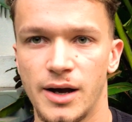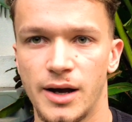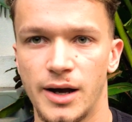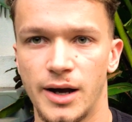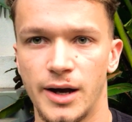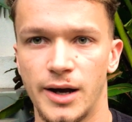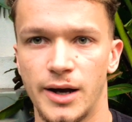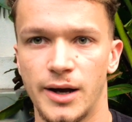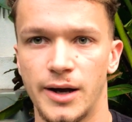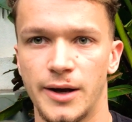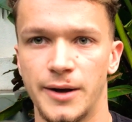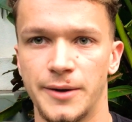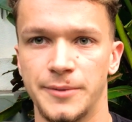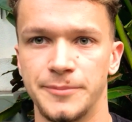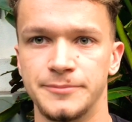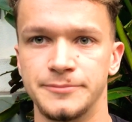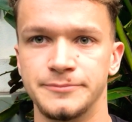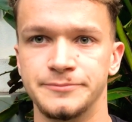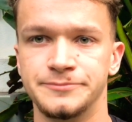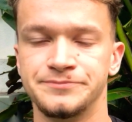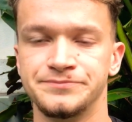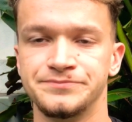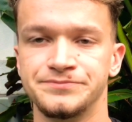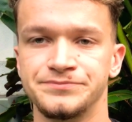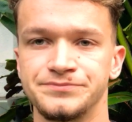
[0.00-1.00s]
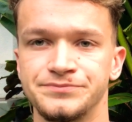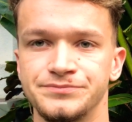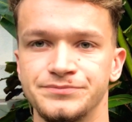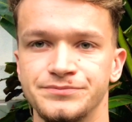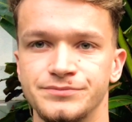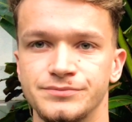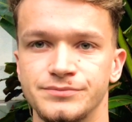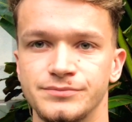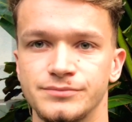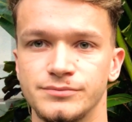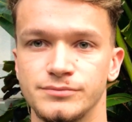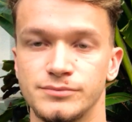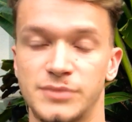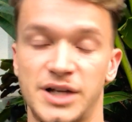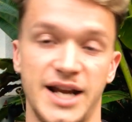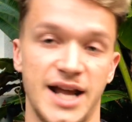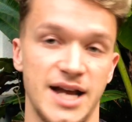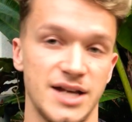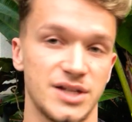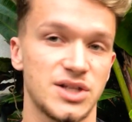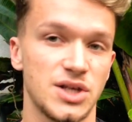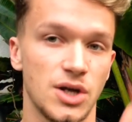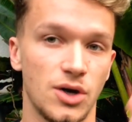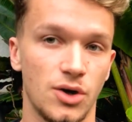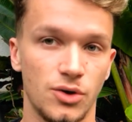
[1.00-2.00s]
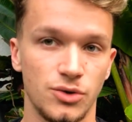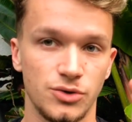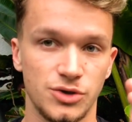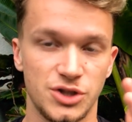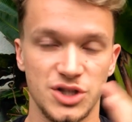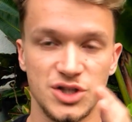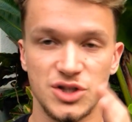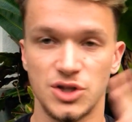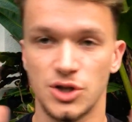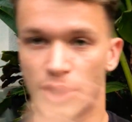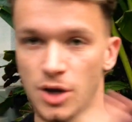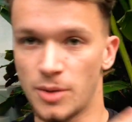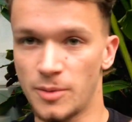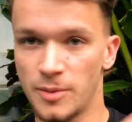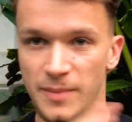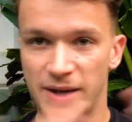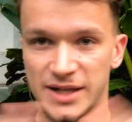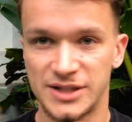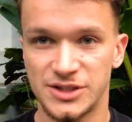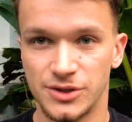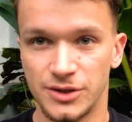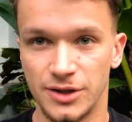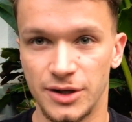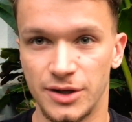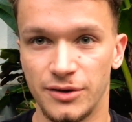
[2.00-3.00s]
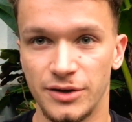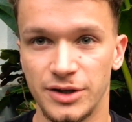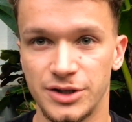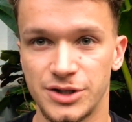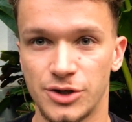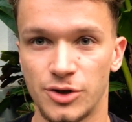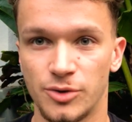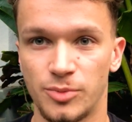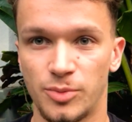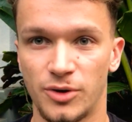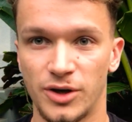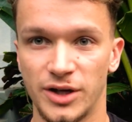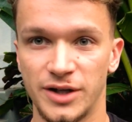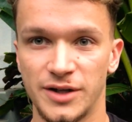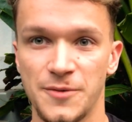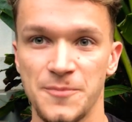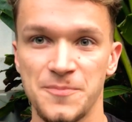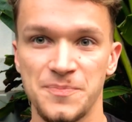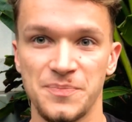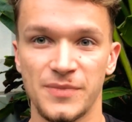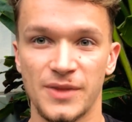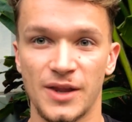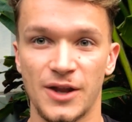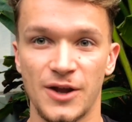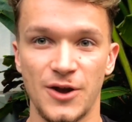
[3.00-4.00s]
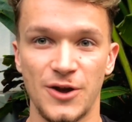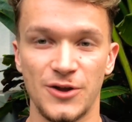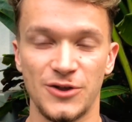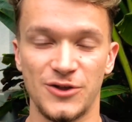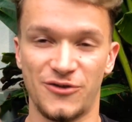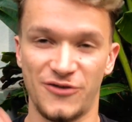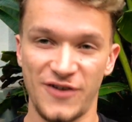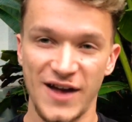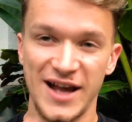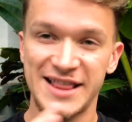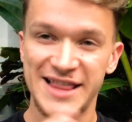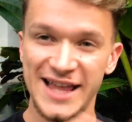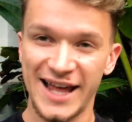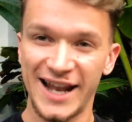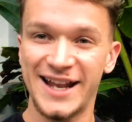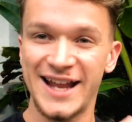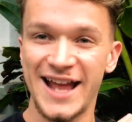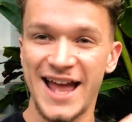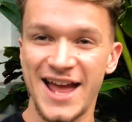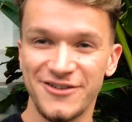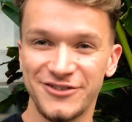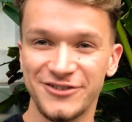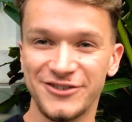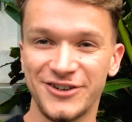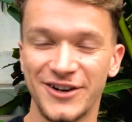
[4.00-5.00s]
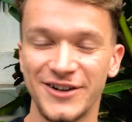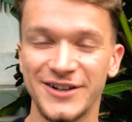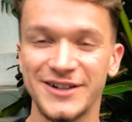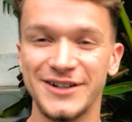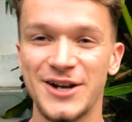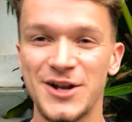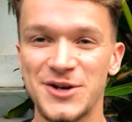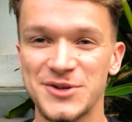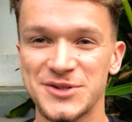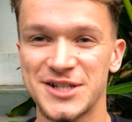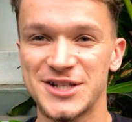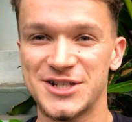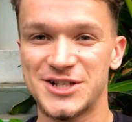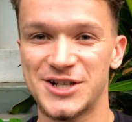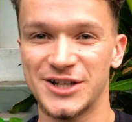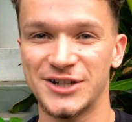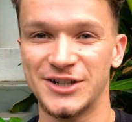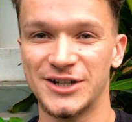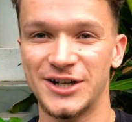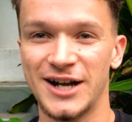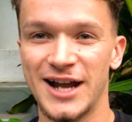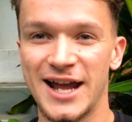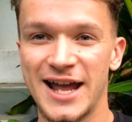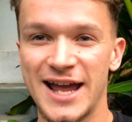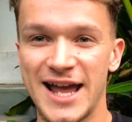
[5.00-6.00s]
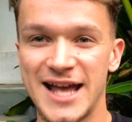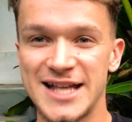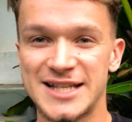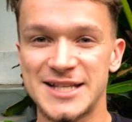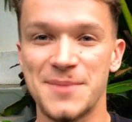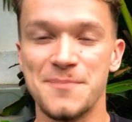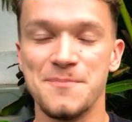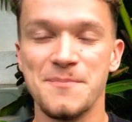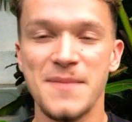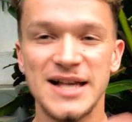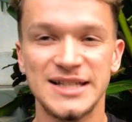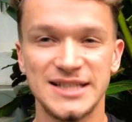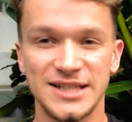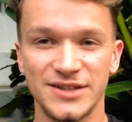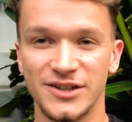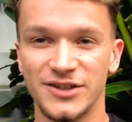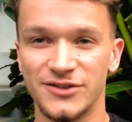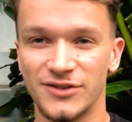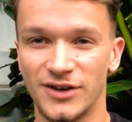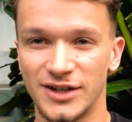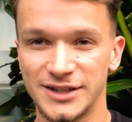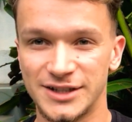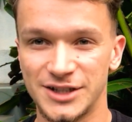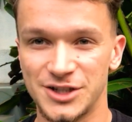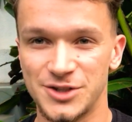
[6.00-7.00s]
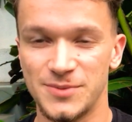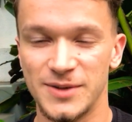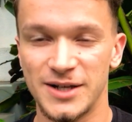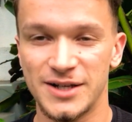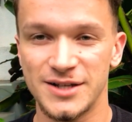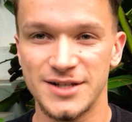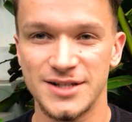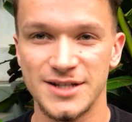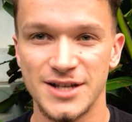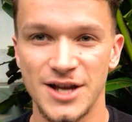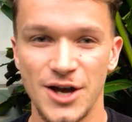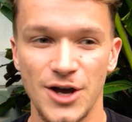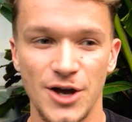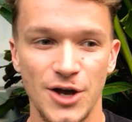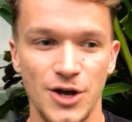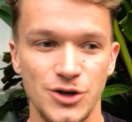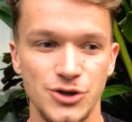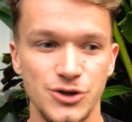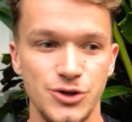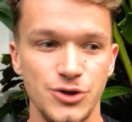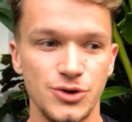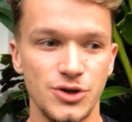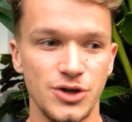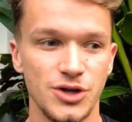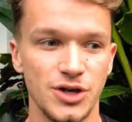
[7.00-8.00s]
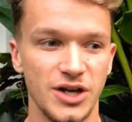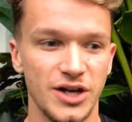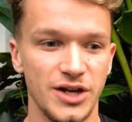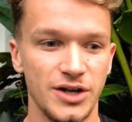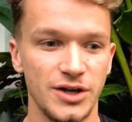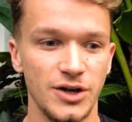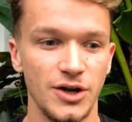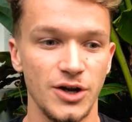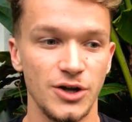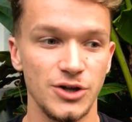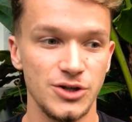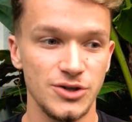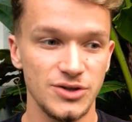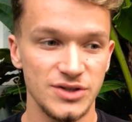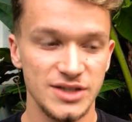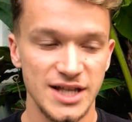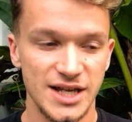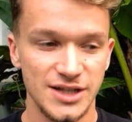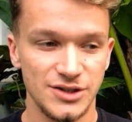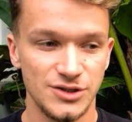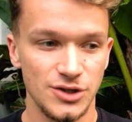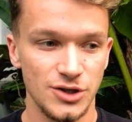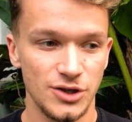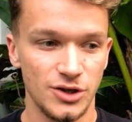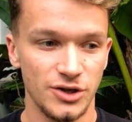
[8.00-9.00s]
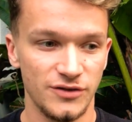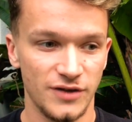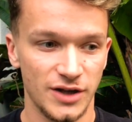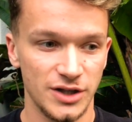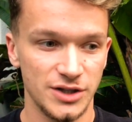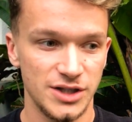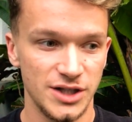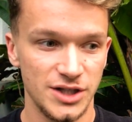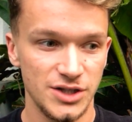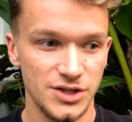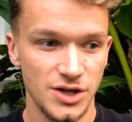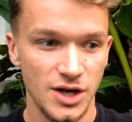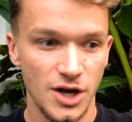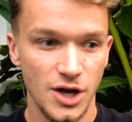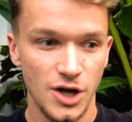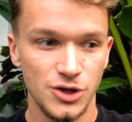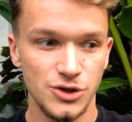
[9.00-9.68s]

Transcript: But yeah, so just coming back to the original point, the fact that everyone knows each other, it's a massive advantage because you can use that to your advantage.